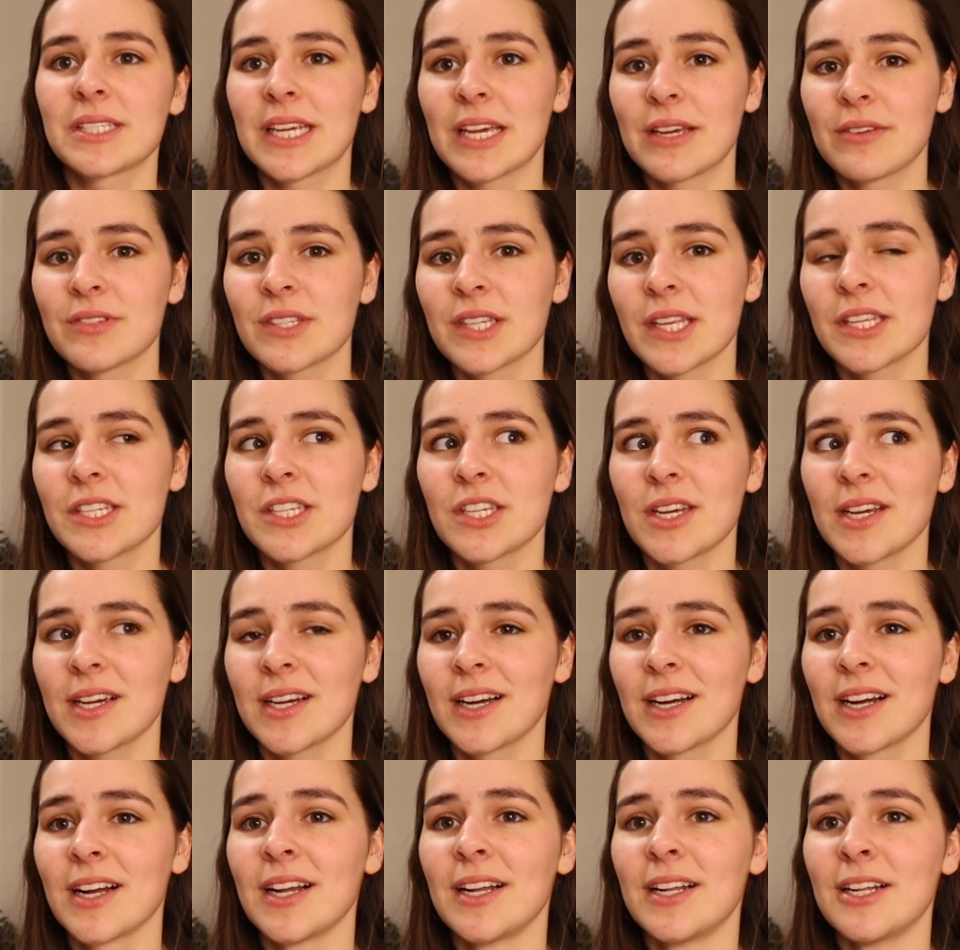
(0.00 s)
gifts this
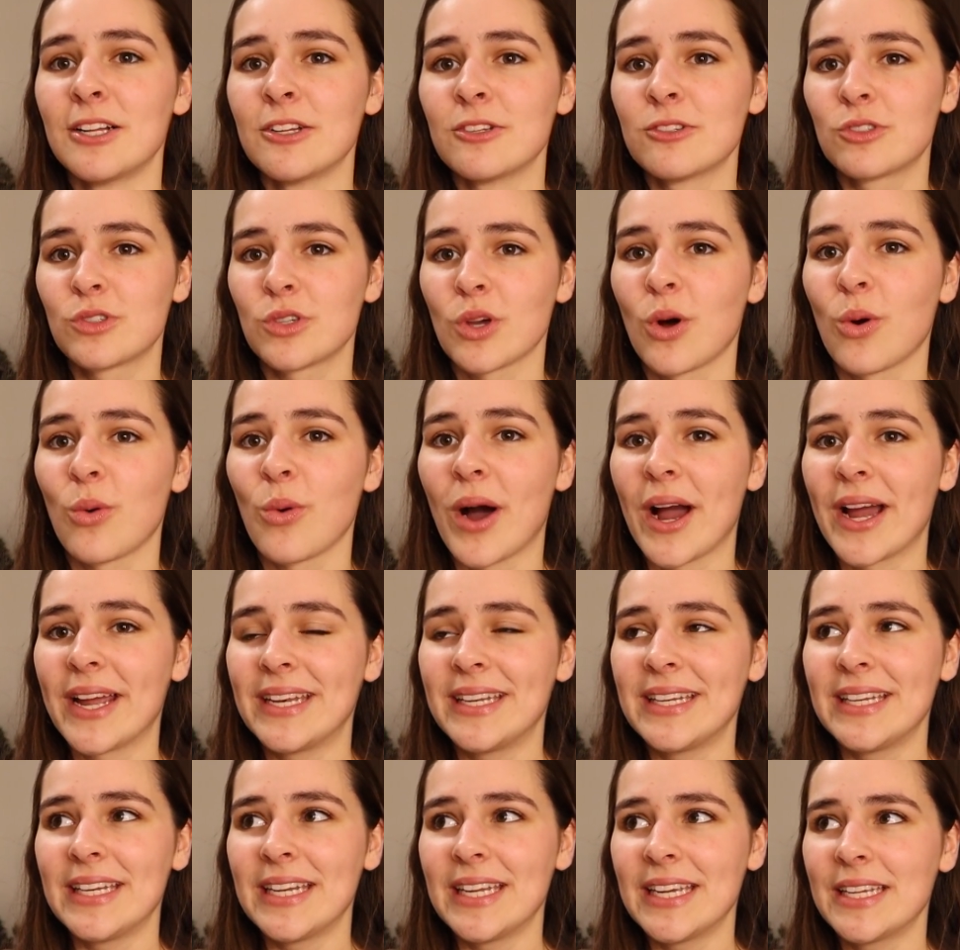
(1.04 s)
year, so I
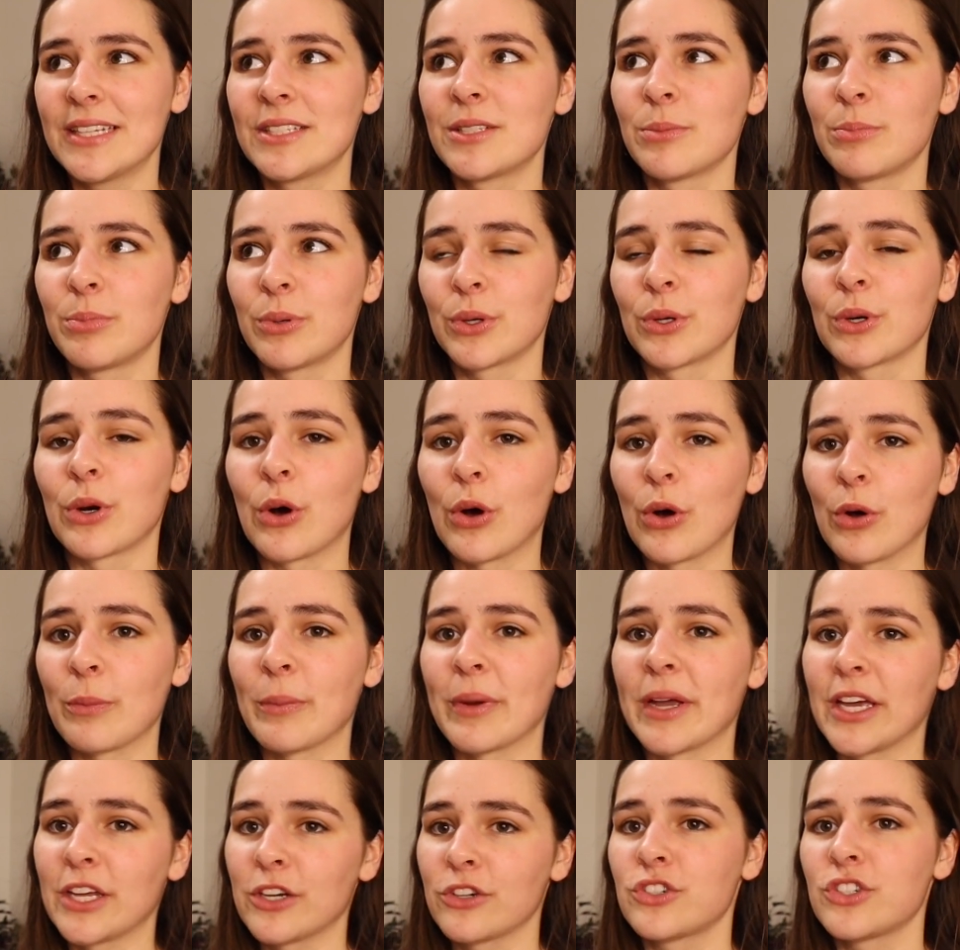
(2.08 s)
need to put all
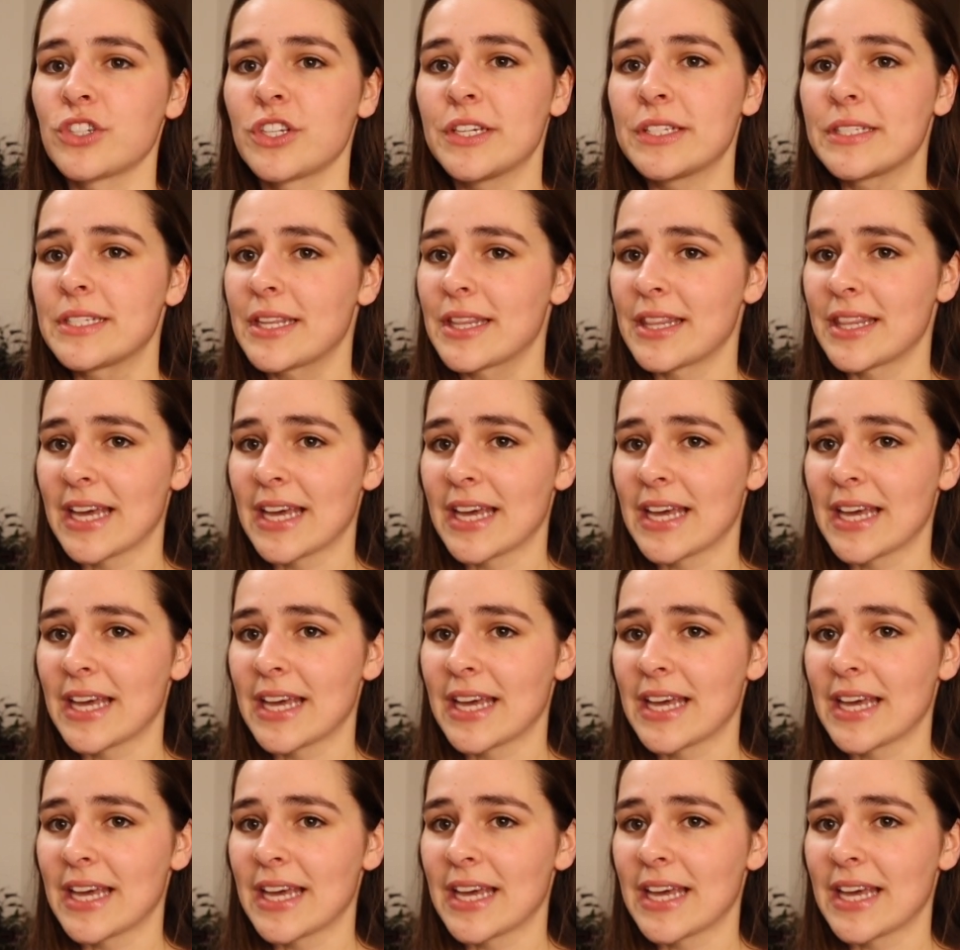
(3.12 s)
my energy into